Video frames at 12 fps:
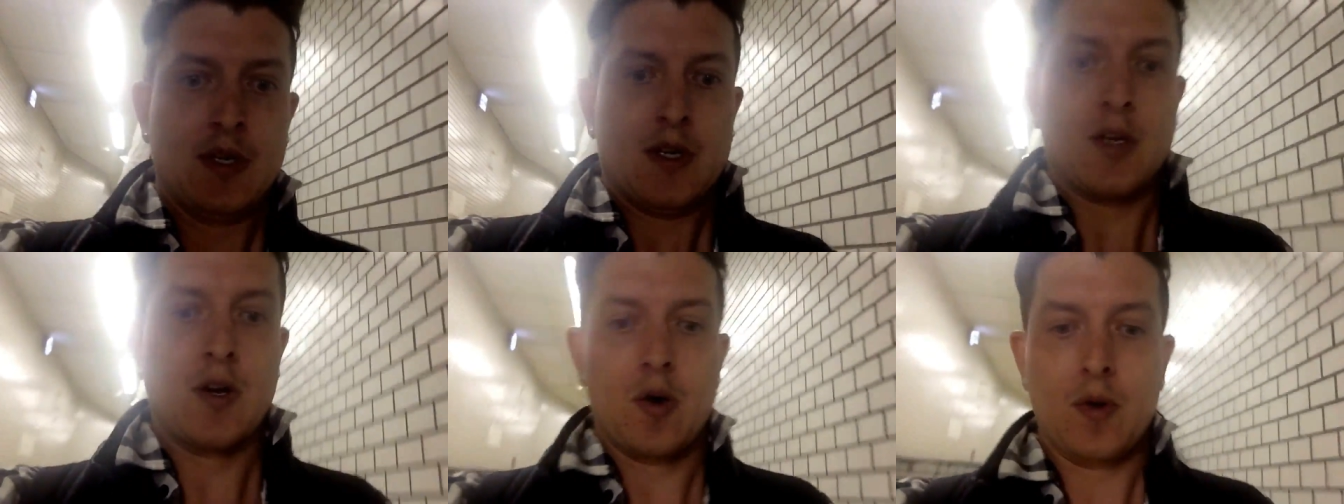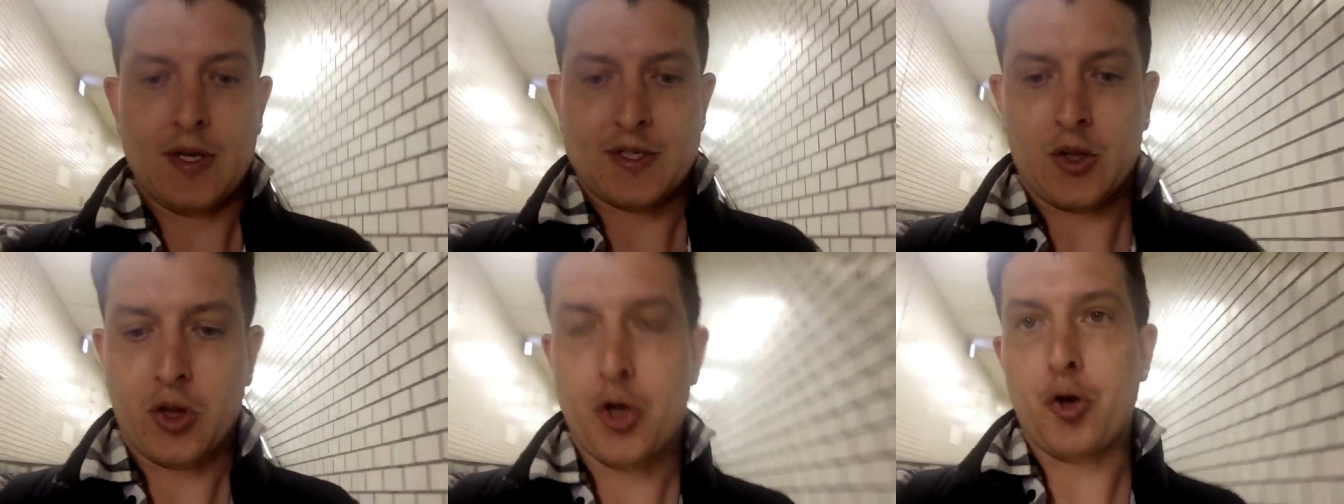you know, it's
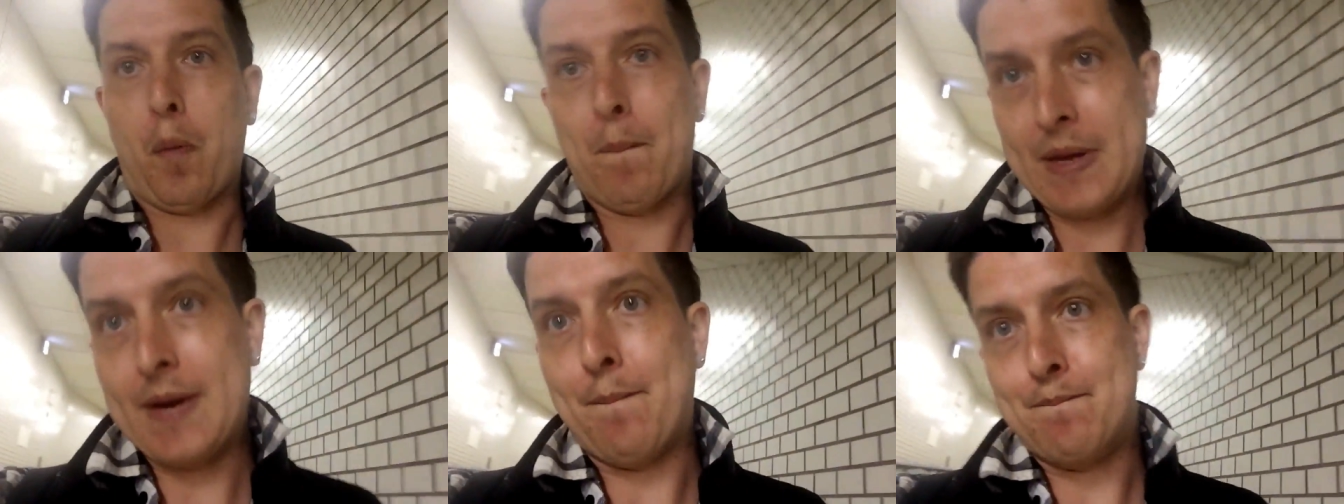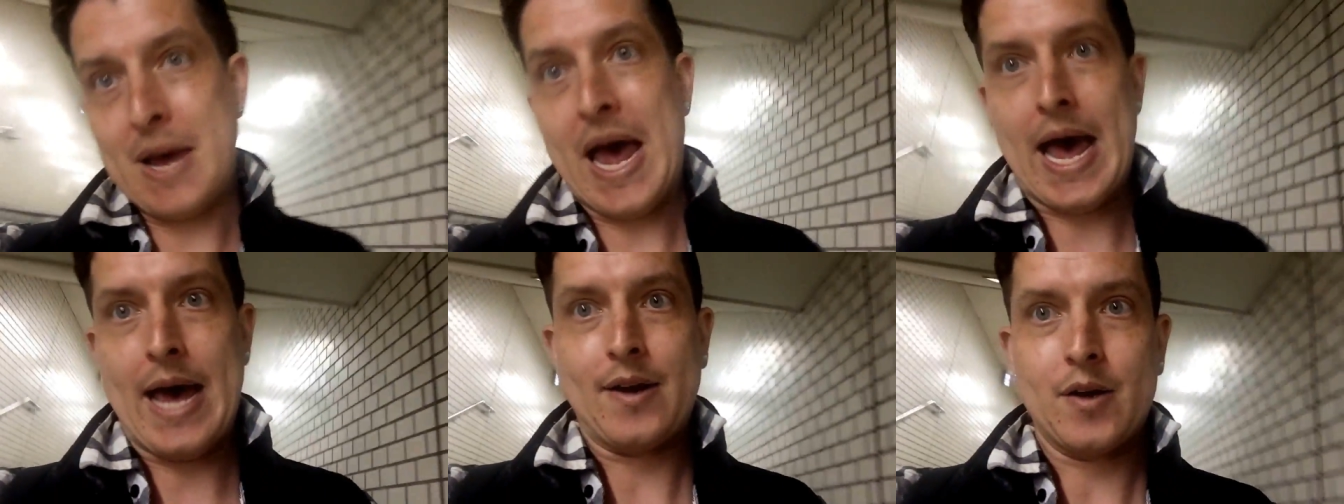a little bit
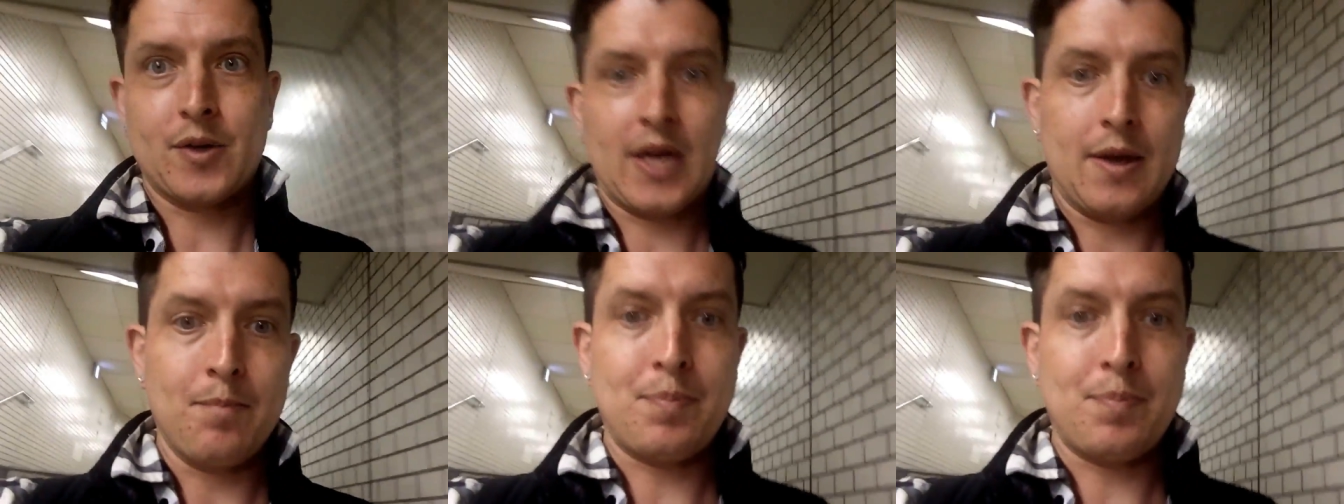bad, okay?